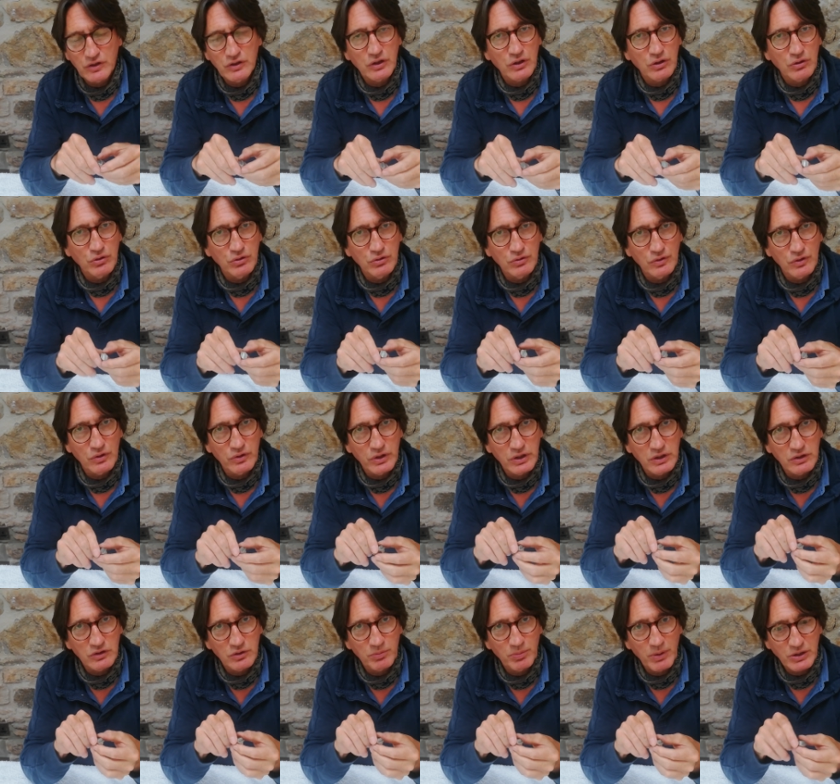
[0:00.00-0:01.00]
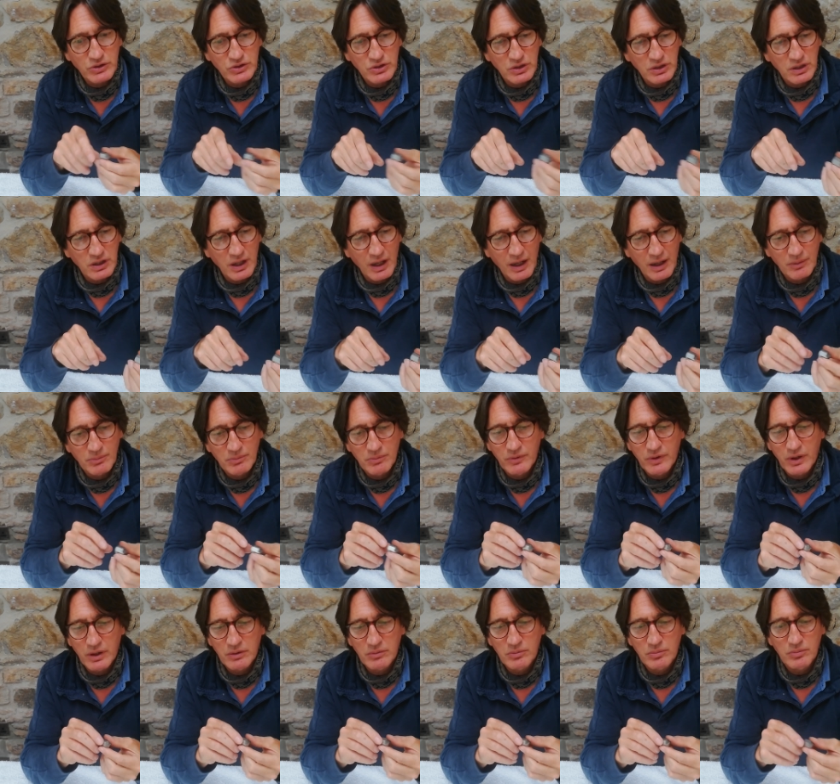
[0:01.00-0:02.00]
groove on the inspection cap,
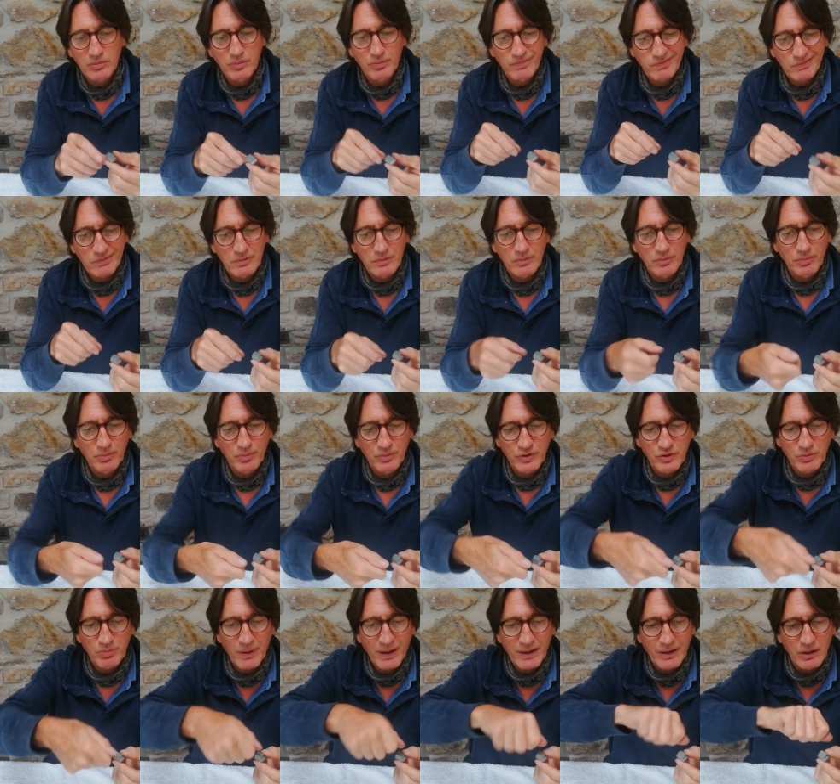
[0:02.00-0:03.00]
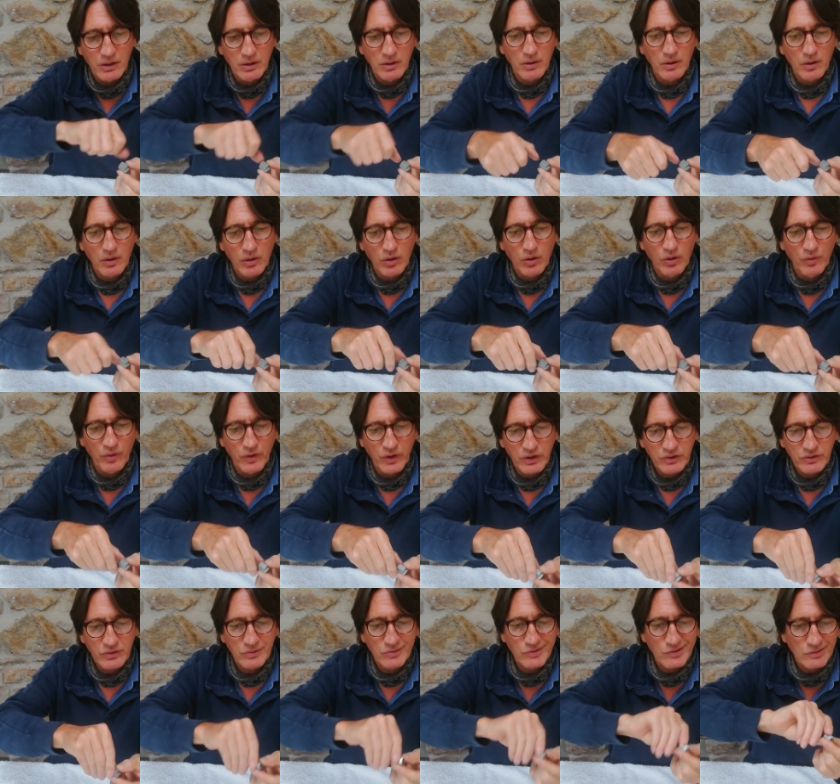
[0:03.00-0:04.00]
then spanner on
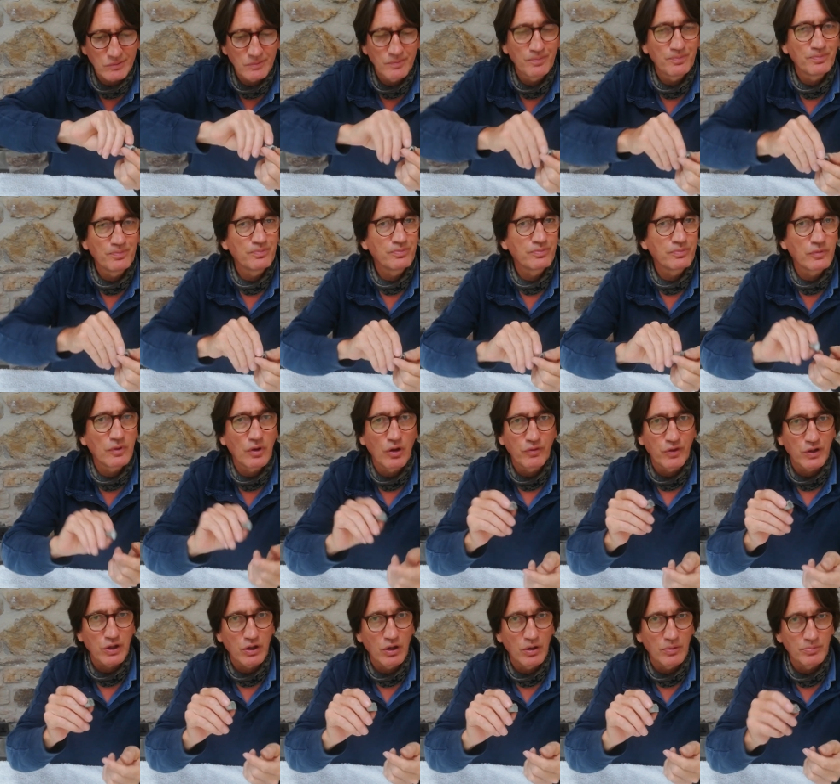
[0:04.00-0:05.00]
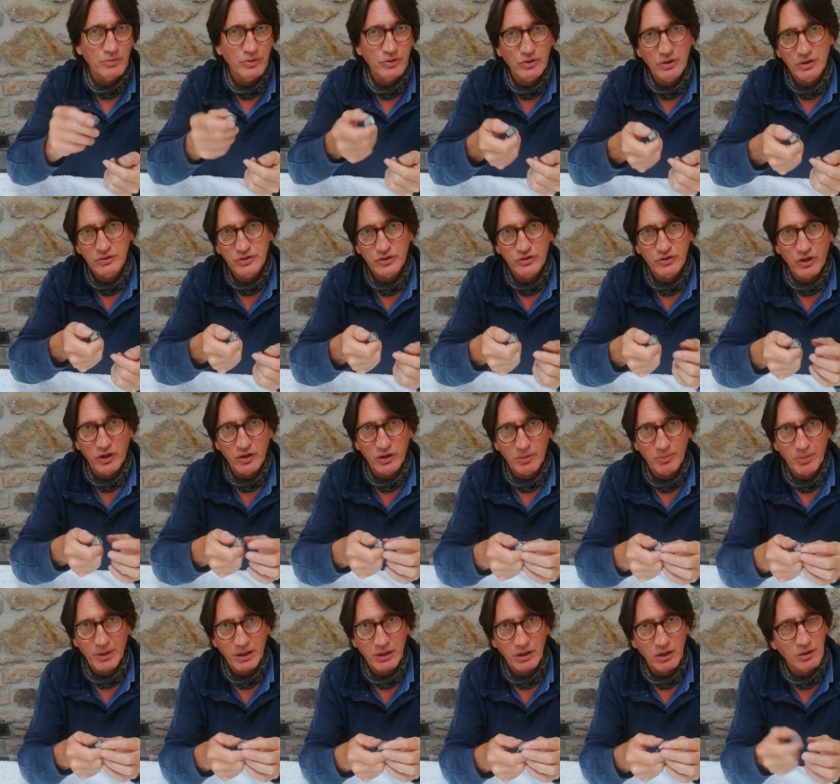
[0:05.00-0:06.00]
this, off it comes, and to tighten it
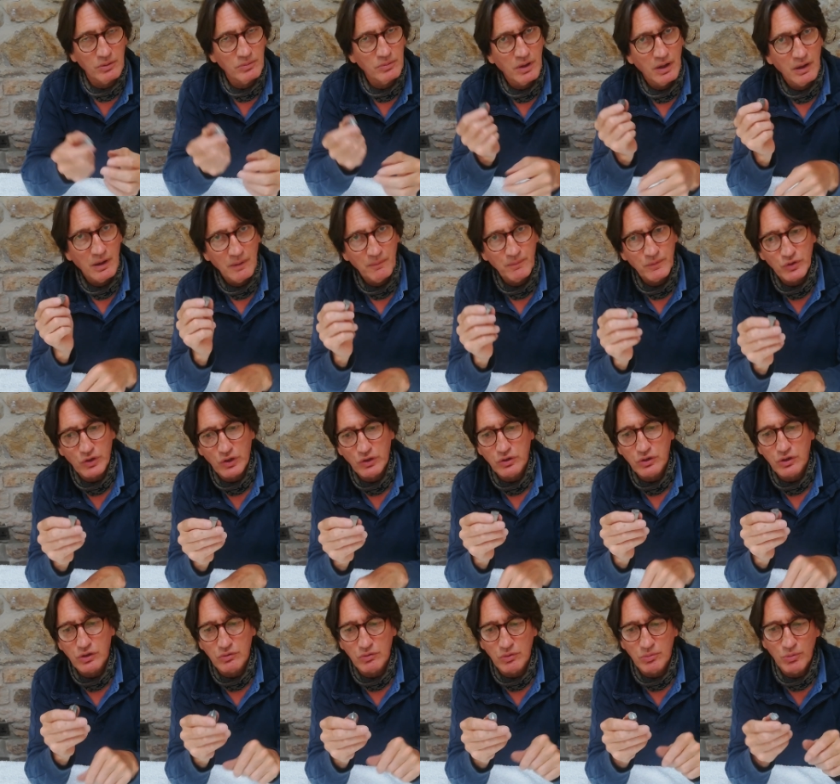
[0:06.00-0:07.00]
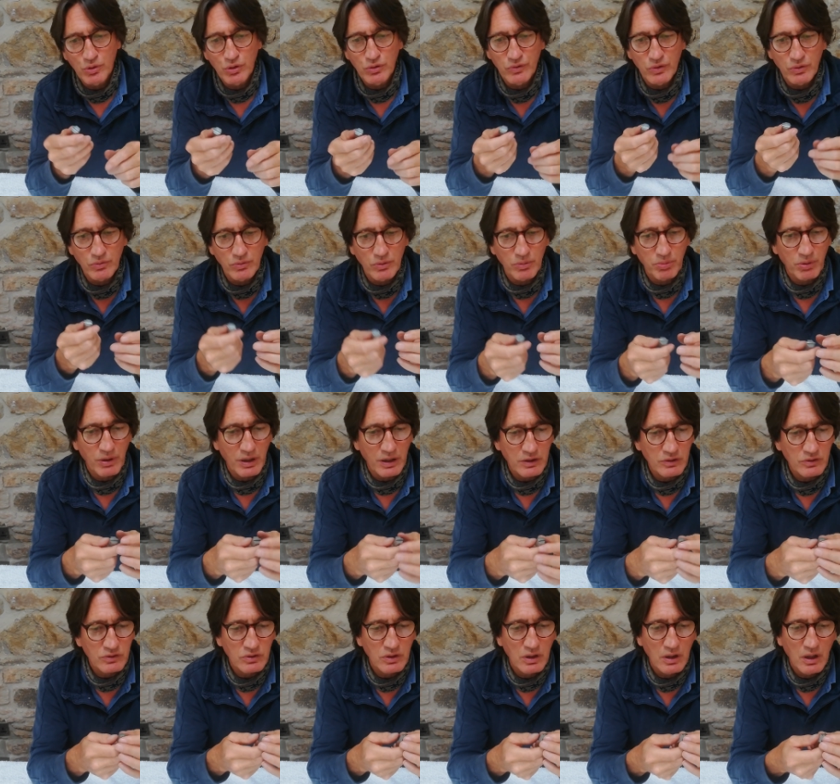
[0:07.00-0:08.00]
back up. So you can remove and
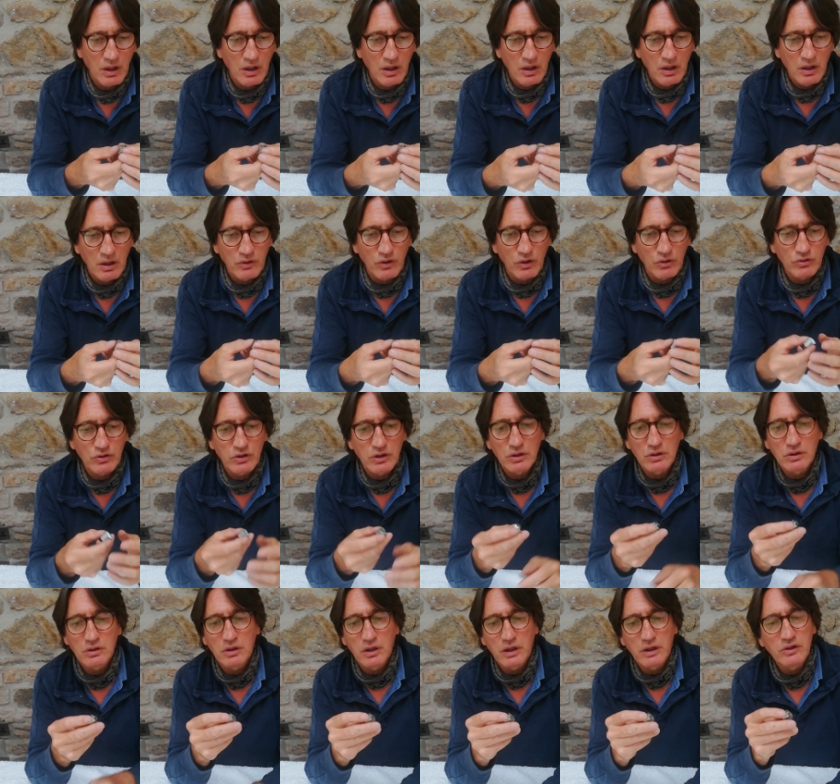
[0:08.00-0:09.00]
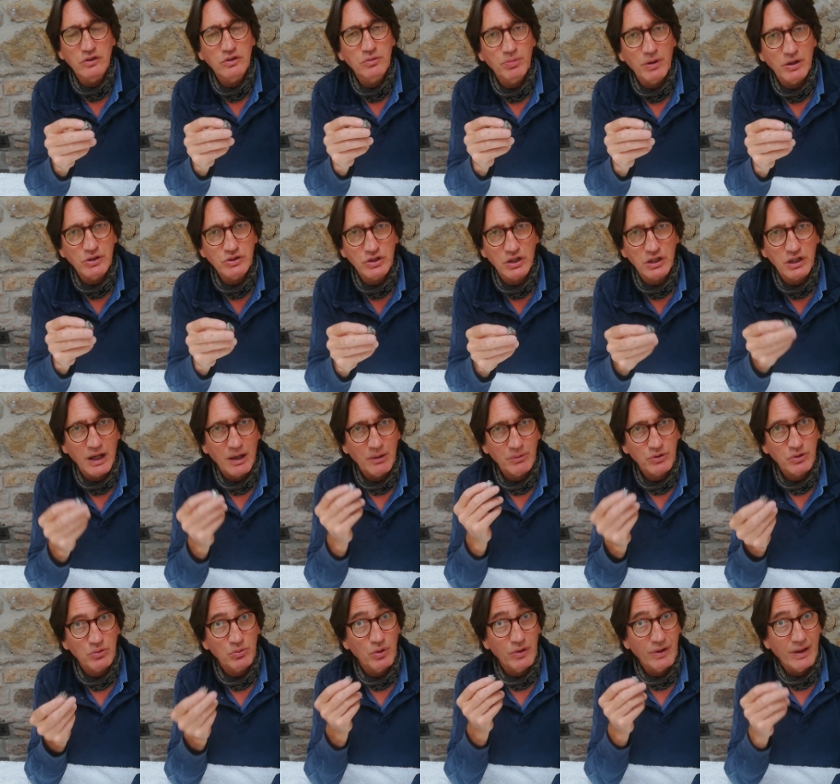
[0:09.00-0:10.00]
replace those little inspection
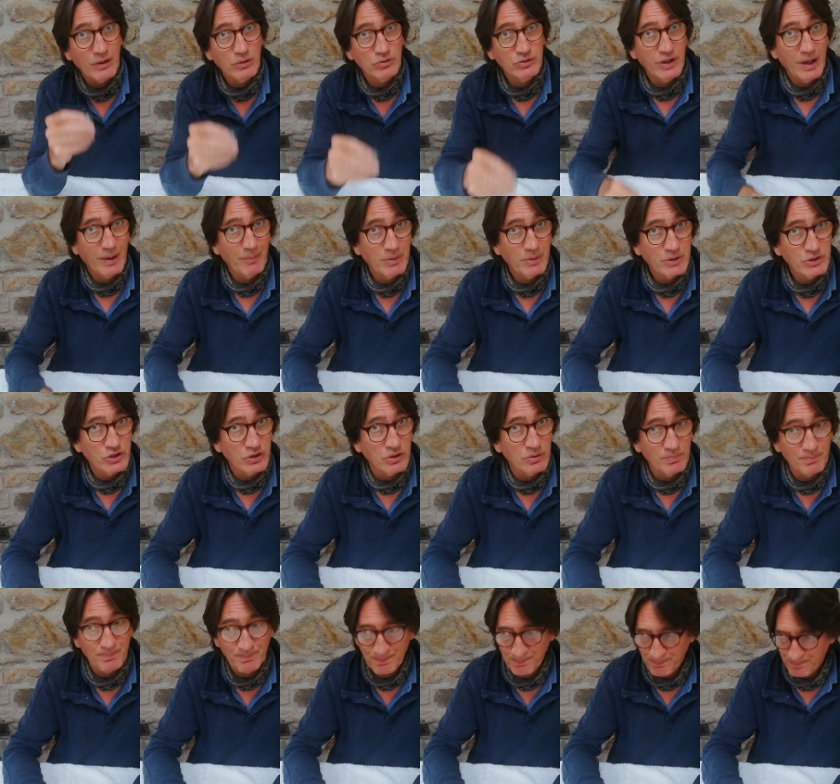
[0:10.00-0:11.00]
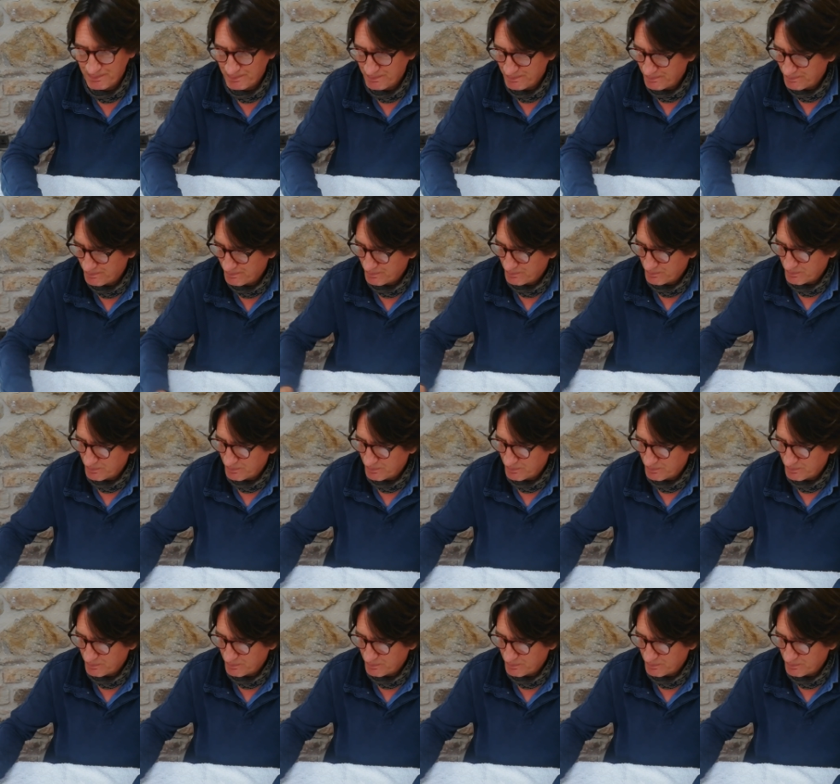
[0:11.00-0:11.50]
caps without damaging them.